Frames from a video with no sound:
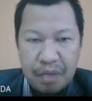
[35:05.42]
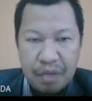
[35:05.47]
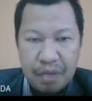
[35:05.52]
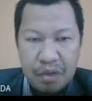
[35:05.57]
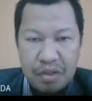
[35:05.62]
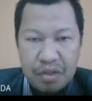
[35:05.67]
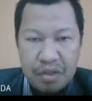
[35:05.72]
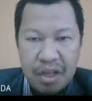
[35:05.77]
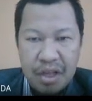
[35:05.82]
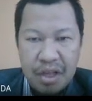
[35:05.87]

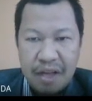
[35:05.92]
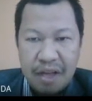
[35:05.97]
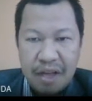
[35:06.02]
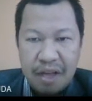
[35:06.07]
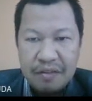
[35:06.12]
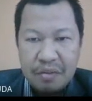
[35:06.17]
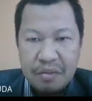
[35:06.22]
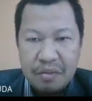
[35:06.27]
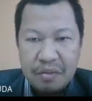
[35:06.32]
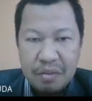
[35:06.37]
but you still
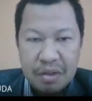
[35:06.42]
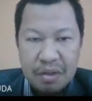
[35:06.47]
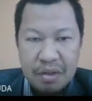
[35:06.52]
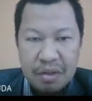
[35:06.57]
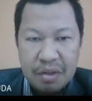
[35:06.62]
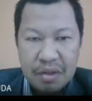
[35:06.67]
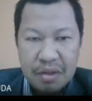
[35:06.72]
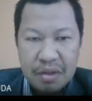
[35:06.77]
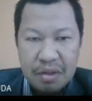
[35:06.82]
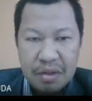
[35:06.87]
have the
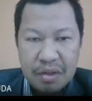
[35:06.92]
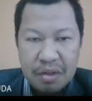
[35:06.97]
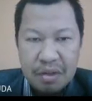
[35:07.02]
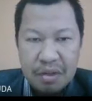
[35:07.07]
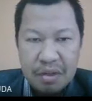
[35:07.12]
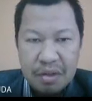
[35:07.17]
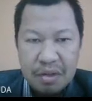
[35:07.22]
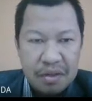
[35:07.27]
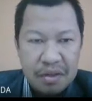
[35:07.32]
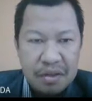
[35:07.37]
problem.
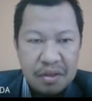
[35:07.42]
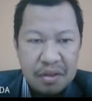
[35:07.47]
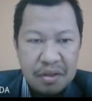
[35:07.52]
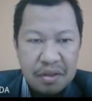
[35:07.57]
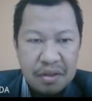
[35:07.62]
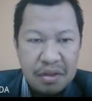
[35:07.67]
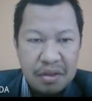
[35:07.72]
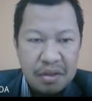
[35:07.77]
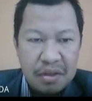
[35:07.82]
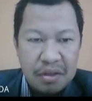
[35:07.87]

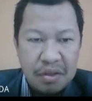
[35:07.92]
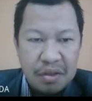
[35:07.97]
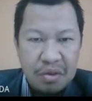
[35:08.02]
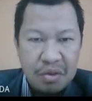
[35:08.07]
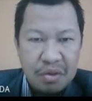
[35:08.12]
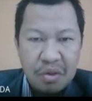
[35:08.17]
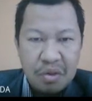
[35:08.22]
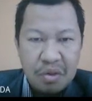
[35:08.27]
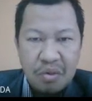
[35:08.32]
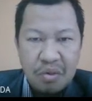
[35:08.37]

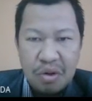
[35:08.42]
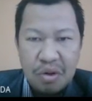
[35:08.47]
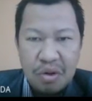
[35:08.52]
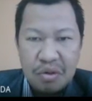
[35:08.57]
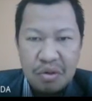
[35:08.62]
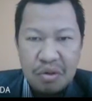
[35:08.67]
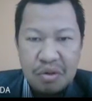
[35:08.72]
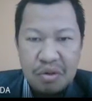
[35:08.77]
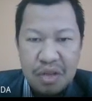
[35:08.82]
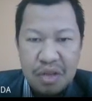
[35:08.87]
You don't
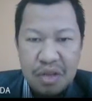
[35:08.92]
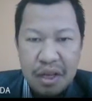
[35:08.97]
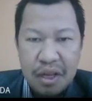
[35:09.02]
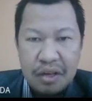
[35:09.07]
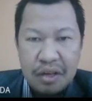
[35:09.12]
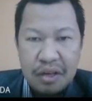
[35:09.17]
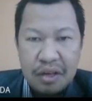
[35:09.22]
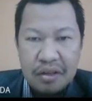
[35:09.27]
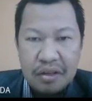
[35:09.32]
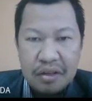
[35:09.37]
want to
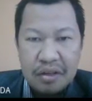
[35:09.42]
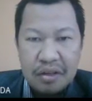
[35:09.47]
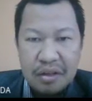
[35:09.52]
send